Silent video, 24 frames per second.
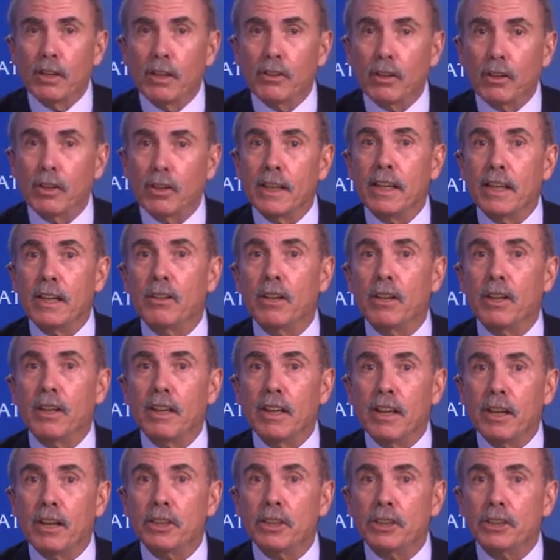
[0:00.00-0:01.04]
to lead the
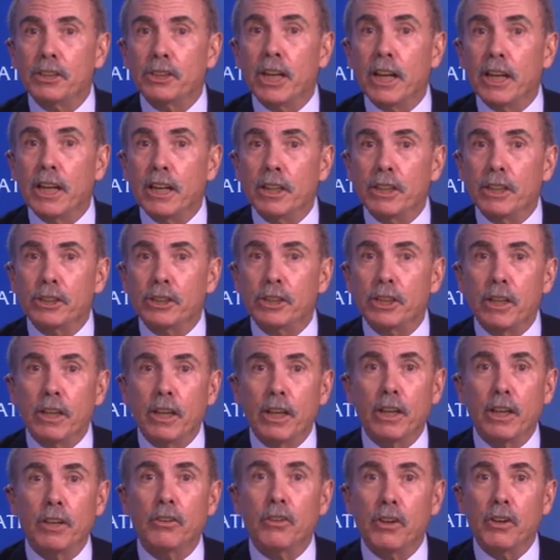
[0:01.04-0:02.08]
needed change
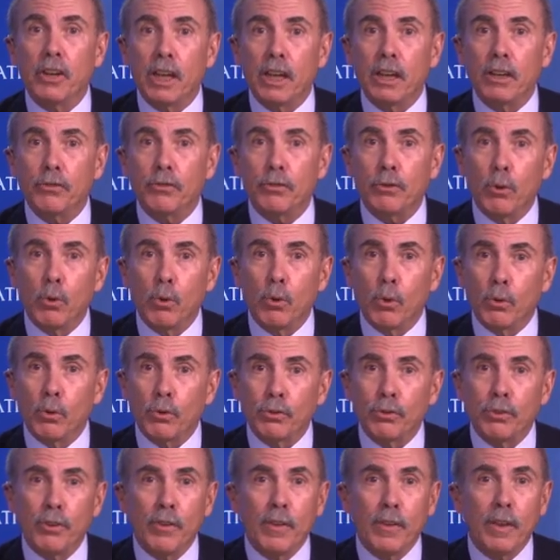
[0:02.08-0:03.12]
in today's
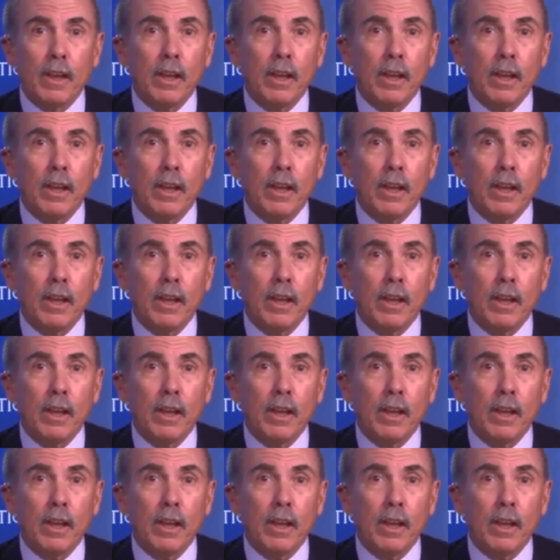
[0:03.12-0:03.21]
schools.